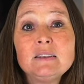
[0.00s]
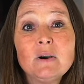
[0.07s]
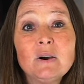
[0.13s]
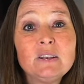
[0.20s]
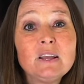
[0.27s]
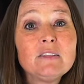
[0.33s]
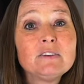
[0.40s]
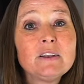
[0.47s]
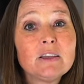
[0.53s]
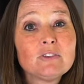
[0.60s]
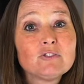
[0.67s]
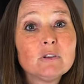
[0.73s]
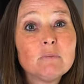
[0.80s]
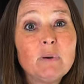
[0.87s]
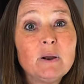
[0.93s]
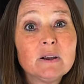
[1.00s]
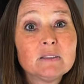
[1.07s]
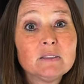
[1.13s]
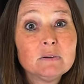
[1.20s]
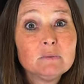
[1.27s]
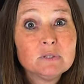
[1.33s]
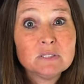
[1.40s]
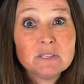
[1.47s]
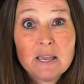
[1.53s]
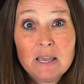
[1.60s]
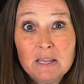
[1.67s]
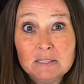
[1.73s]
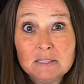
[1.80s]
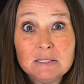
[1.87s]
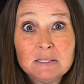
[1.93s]
Now, another national park that was
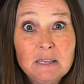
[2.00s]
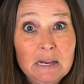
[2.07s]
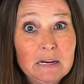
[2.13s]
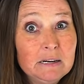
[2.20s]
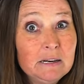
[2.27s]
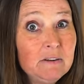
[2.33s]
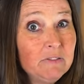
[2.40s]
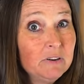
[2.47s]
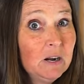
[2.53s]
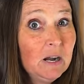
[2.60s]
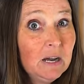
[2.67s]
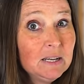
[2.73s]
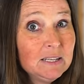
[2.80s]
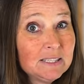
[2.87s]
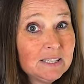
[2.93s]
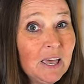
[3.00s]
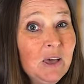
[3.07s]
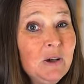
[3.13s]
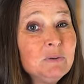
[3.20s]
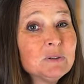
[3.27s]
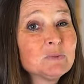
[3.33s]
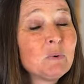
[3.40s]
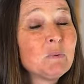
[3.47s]
like scary for us was